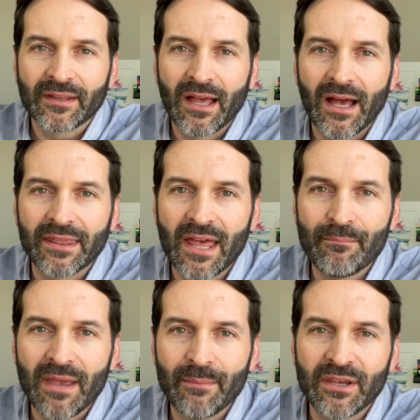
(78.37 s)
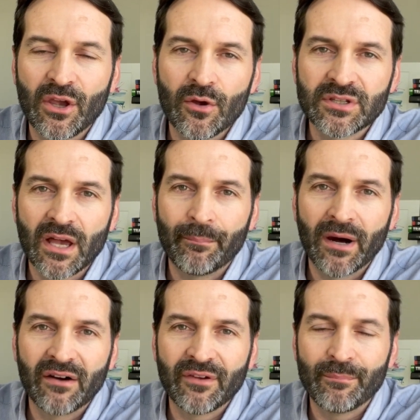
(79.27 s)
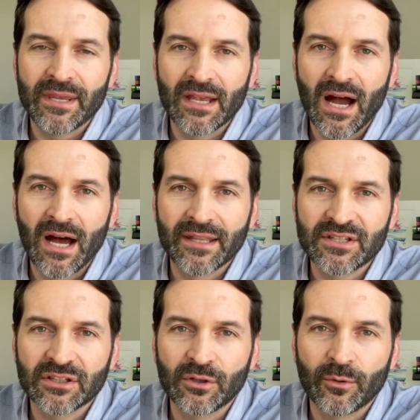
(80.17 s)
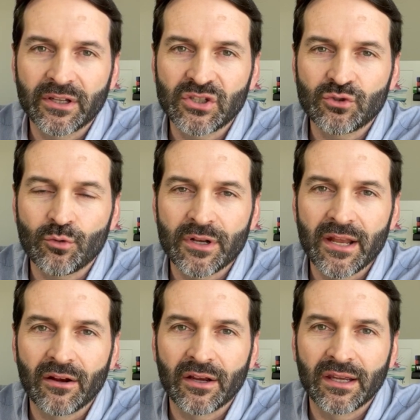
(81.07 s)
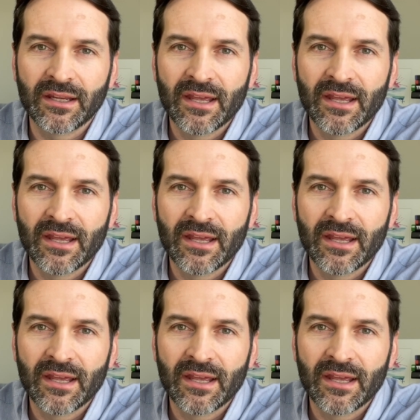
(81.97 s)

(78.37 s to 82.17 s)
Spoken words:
that maybe goes above and beyond. It's a little extraordinary,